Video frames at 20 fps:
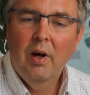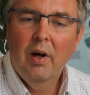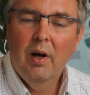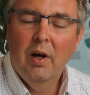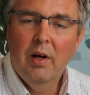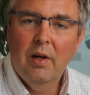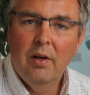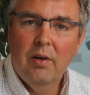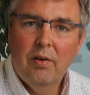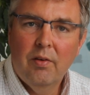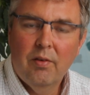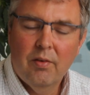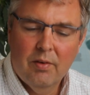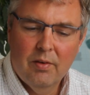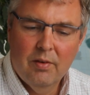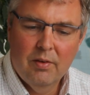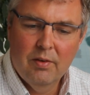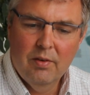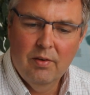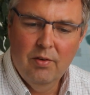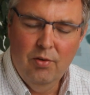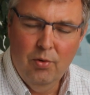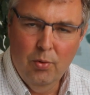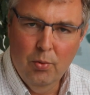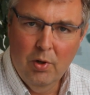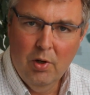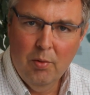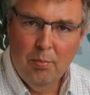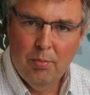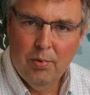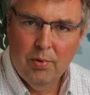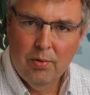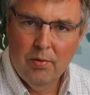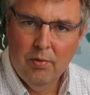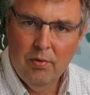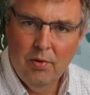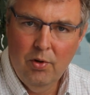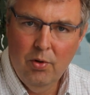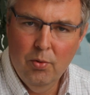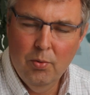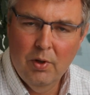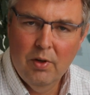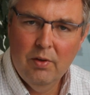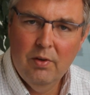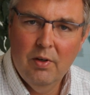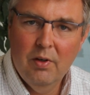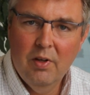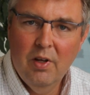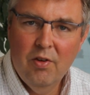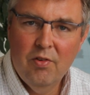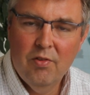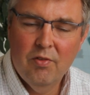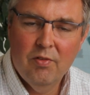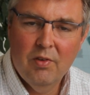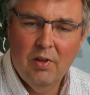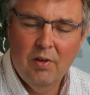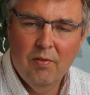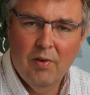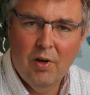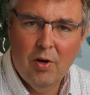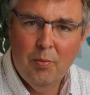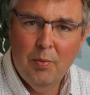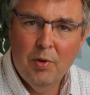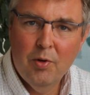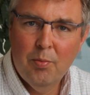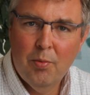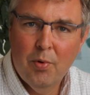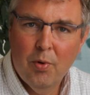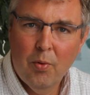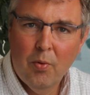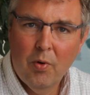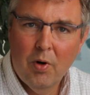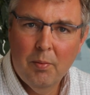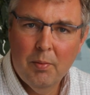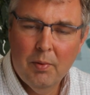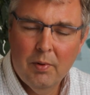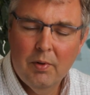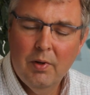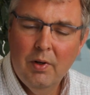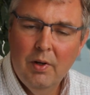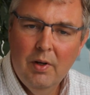and UNEP, the United Nations Environment Programme,